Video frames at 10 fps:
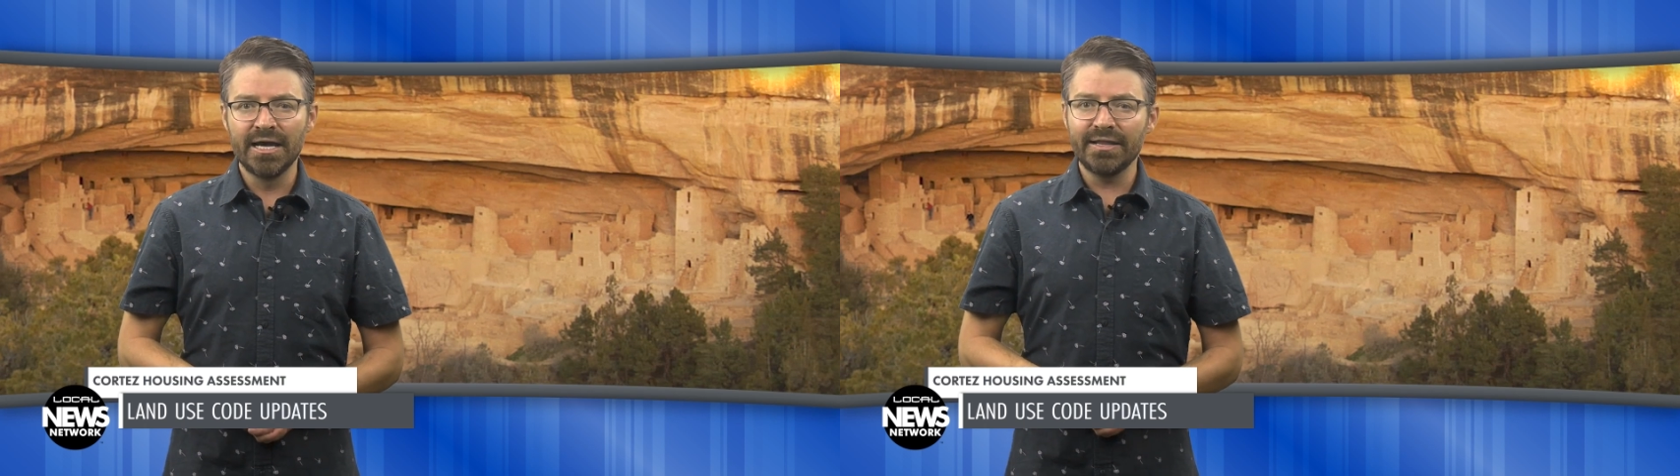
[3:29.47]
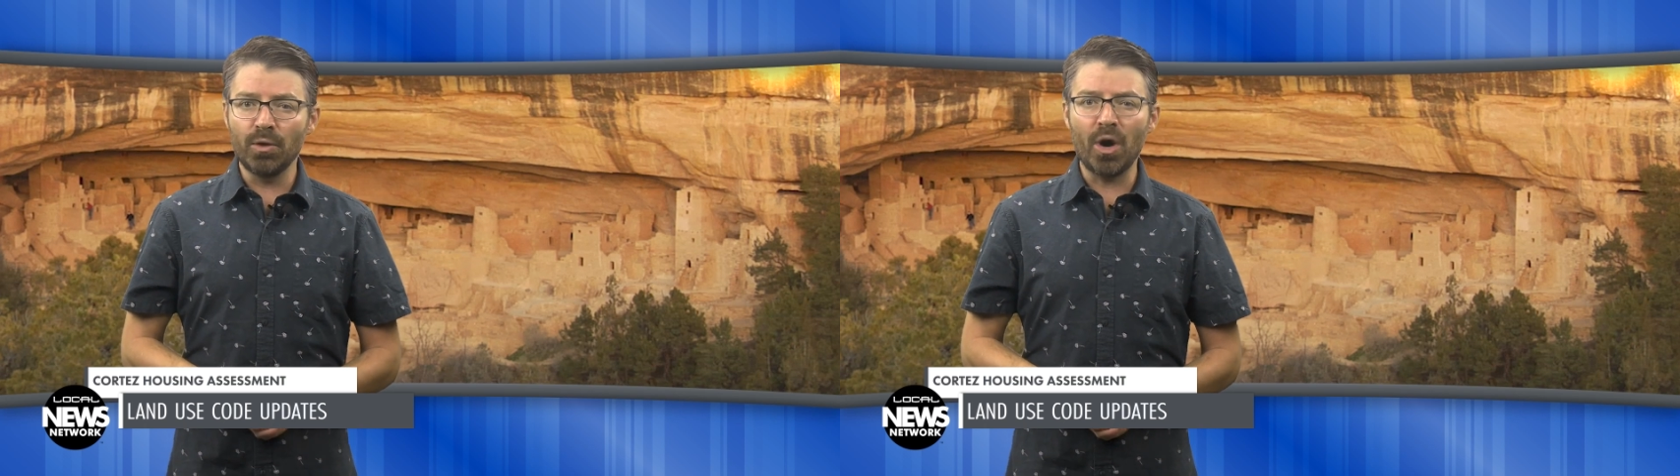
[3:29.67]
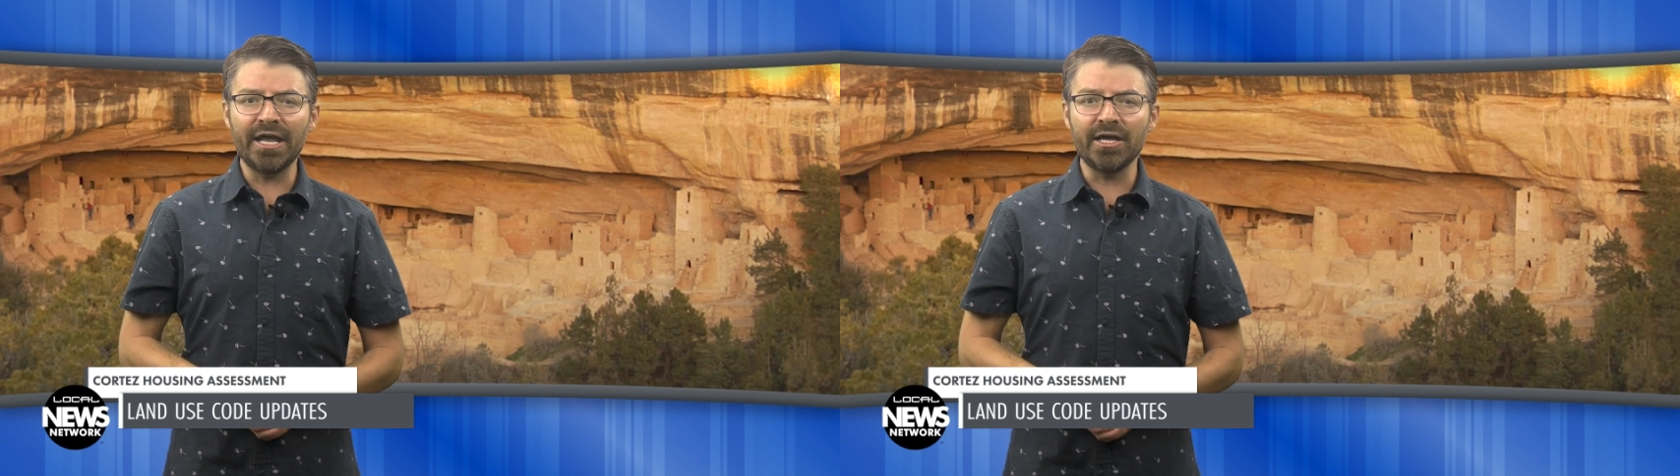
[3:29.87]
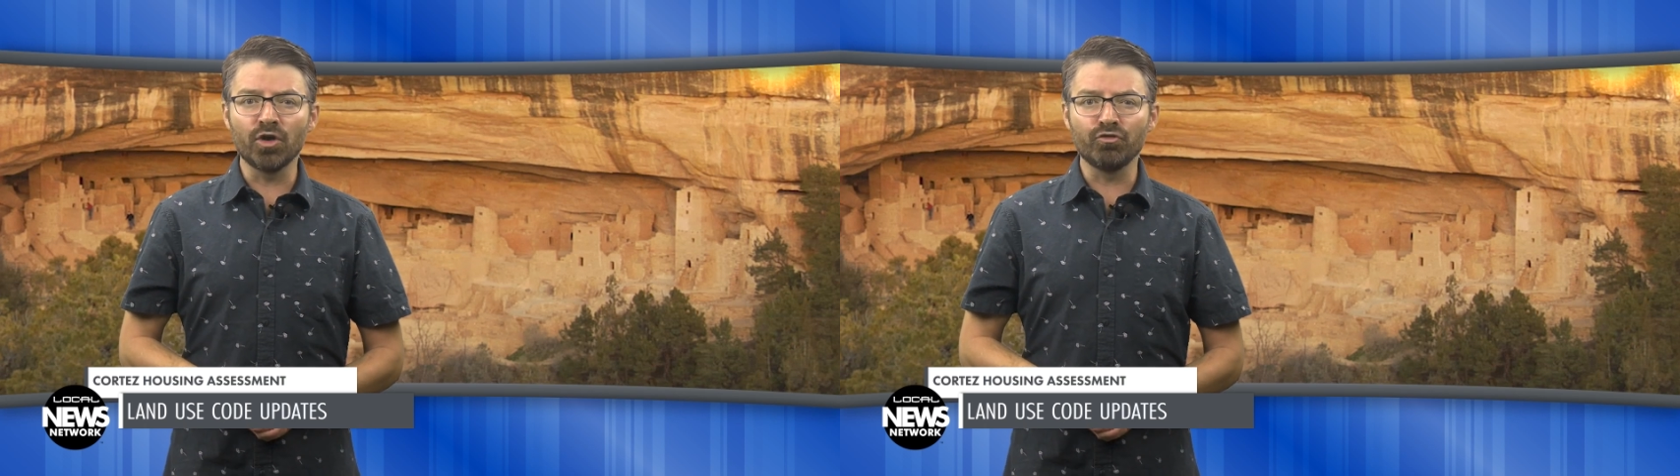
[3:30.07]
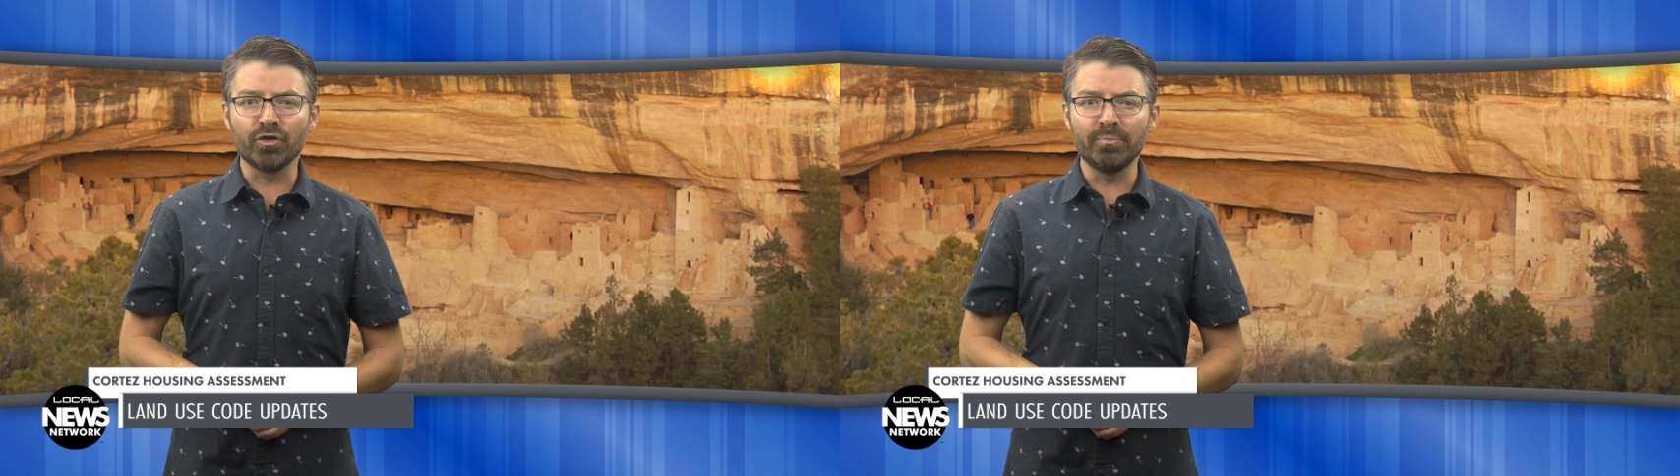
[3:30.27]
they want to
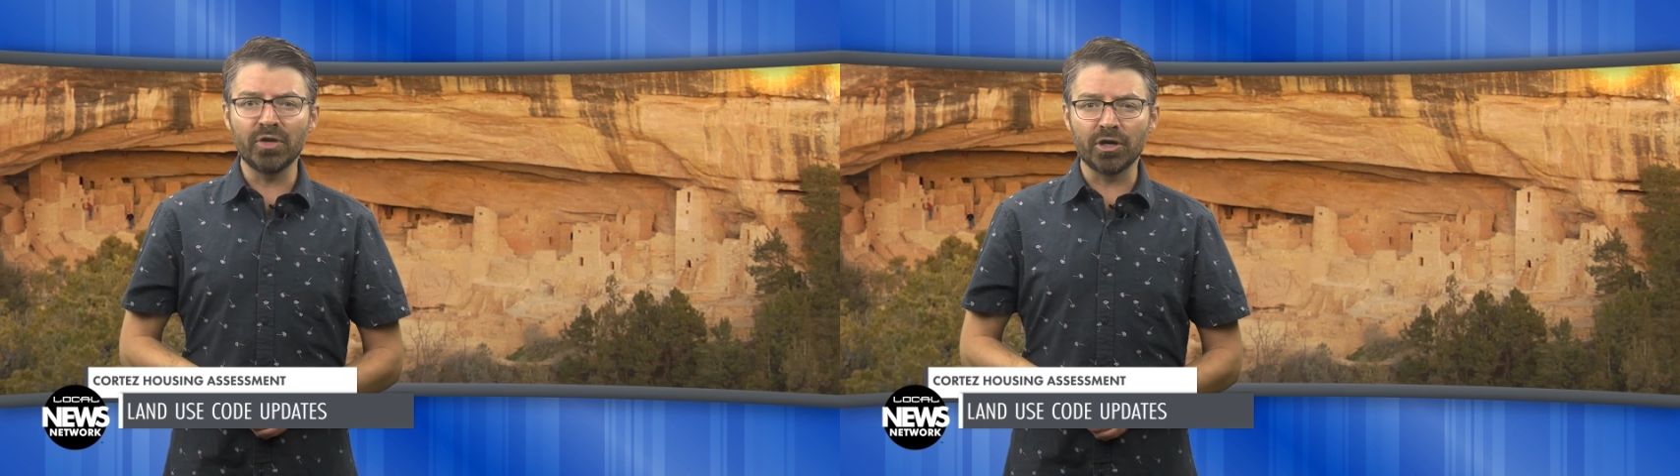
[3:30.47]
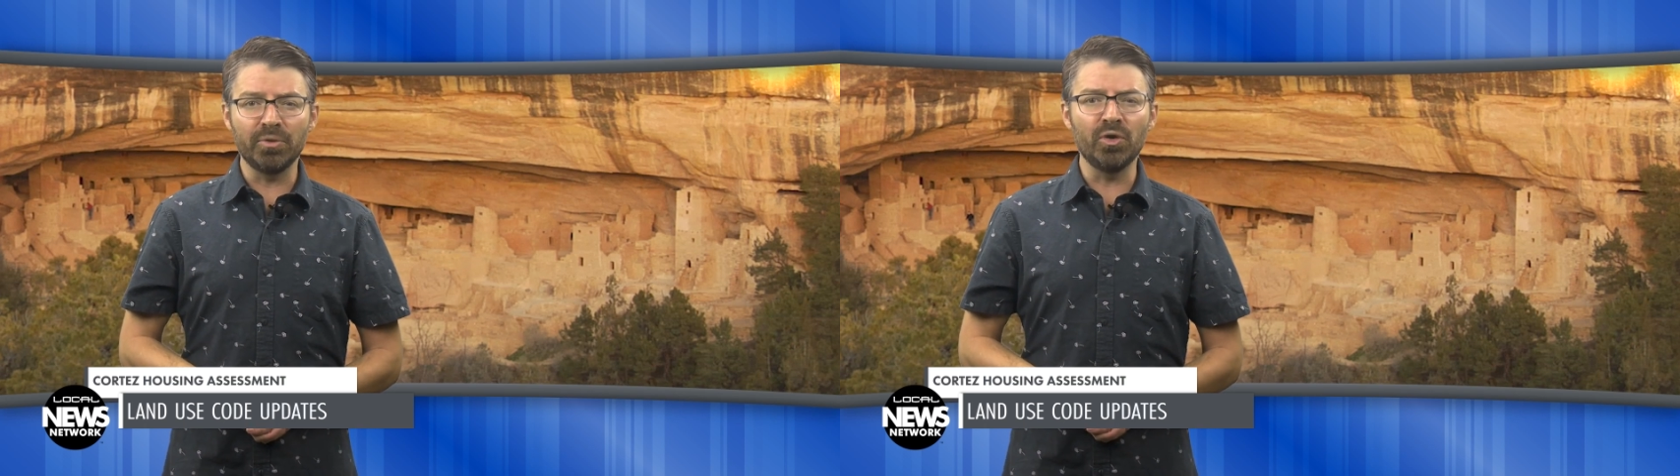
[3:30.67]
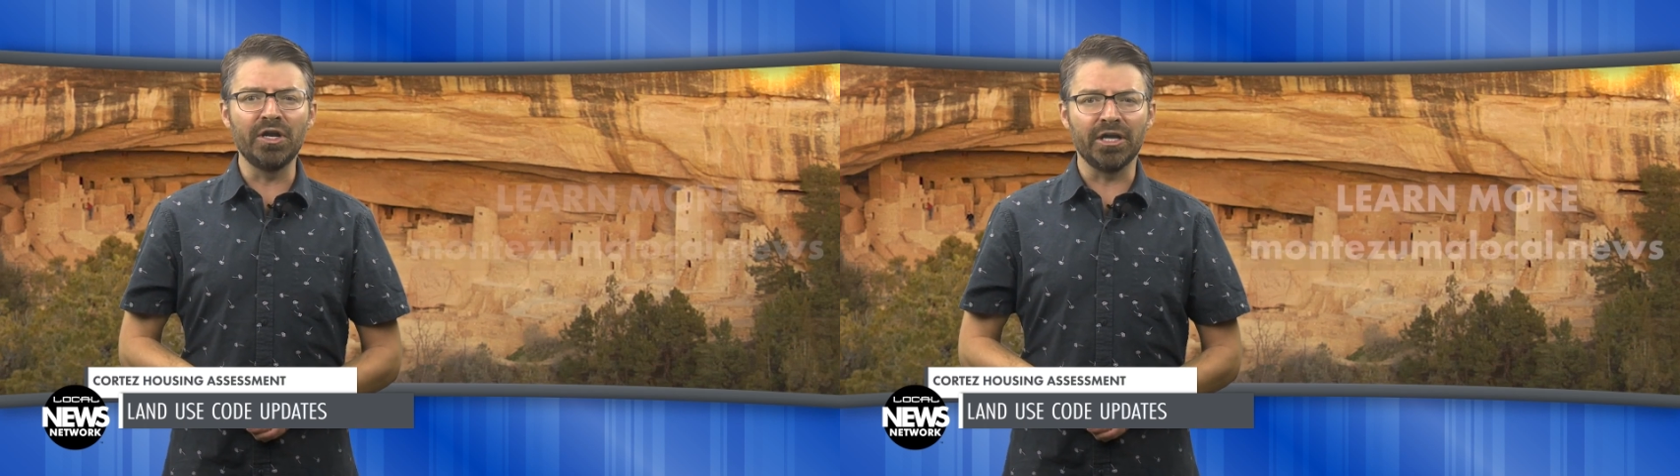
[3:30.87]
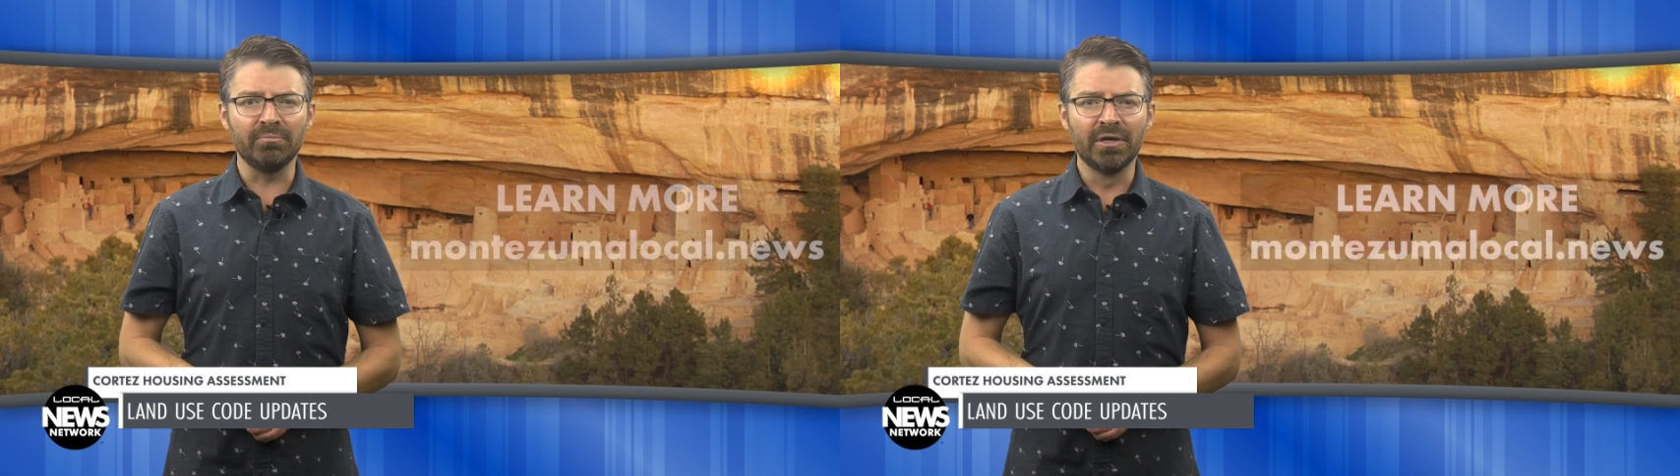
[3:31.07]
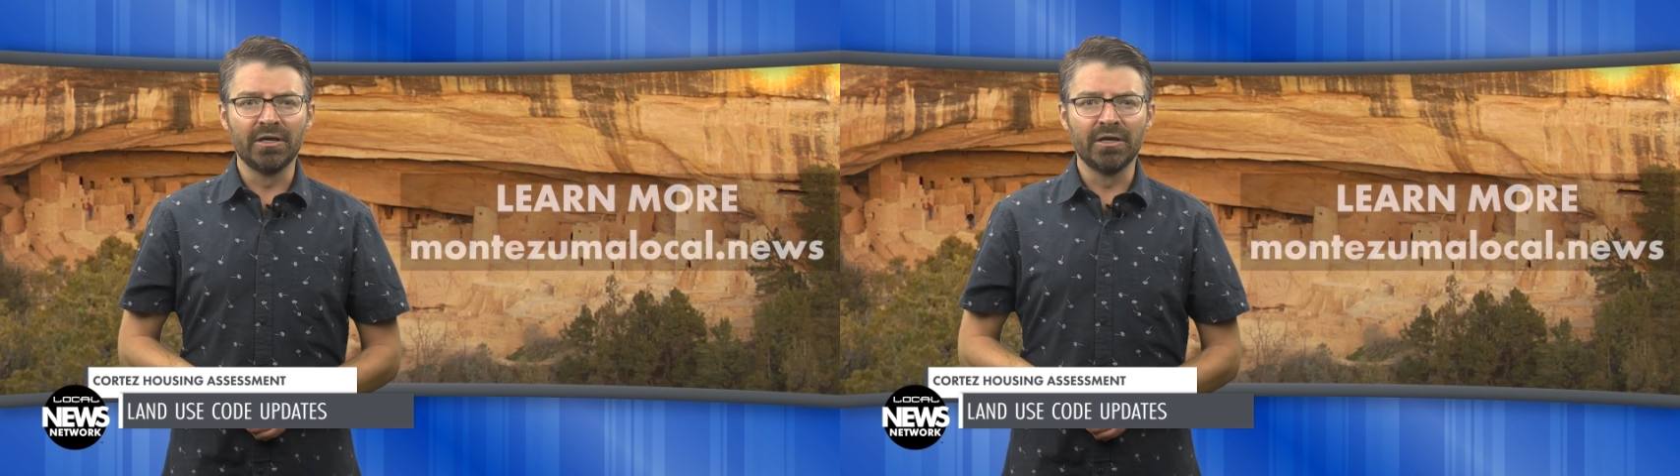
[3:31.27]
hear from the community.